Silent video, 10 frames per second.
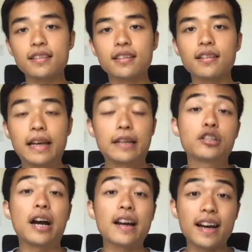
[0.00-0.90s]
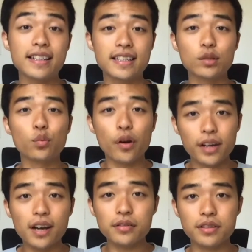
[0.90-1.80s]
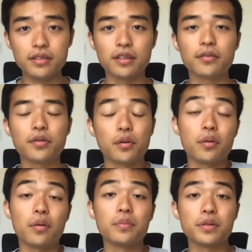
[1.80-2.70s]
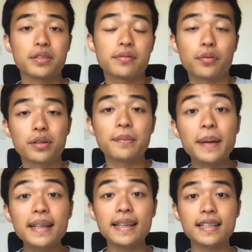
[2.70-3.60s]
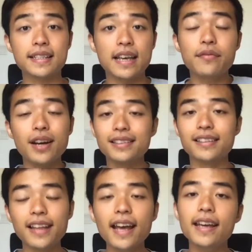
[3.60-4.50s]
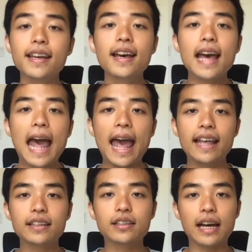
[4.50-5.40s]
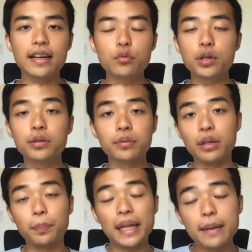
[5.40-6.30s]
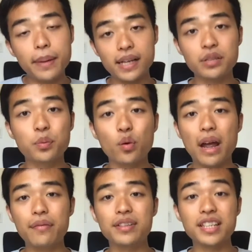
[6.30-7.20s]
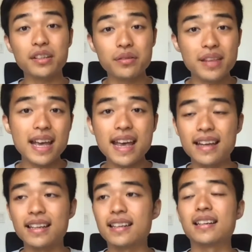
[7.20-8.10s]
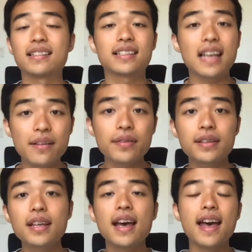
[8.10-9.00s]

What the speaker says: the HIIT workouts for almost 40 minutes every other day, and I will play basketball every single day at 7,